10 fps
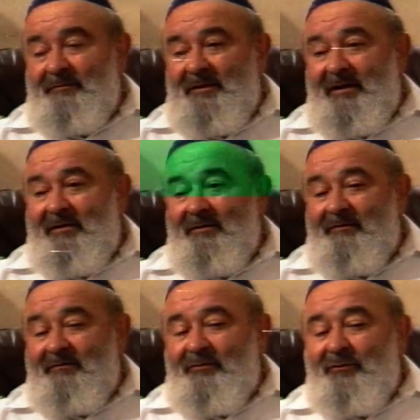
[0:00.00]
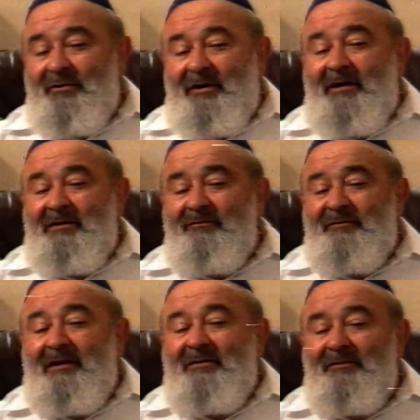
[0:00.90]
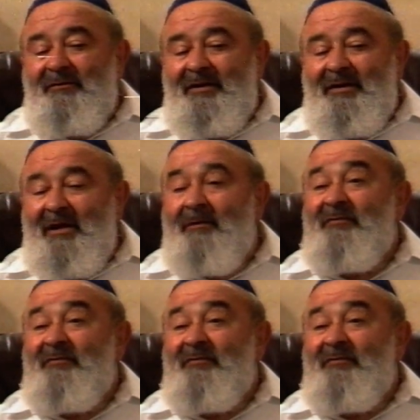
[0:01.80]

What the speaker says: they could write in front of their name